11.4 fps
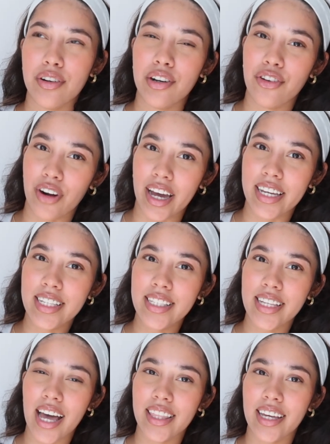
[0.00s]
rice,
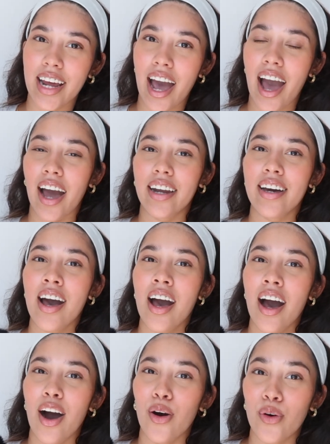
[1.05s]
and then I had
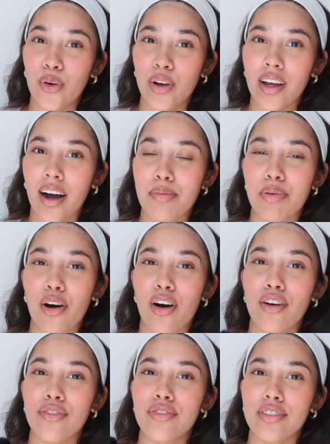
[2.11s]
a whole cup
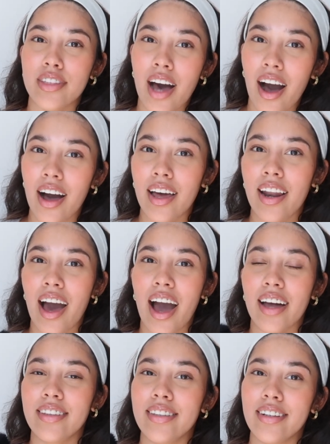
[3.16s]
of dal
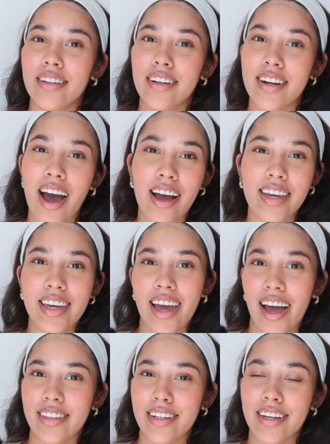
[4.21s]
and the ragi
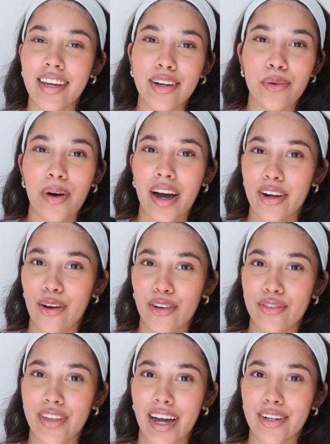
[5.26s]
and the quinoa and all
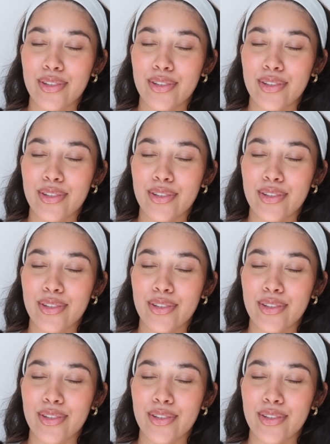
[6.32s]
of that.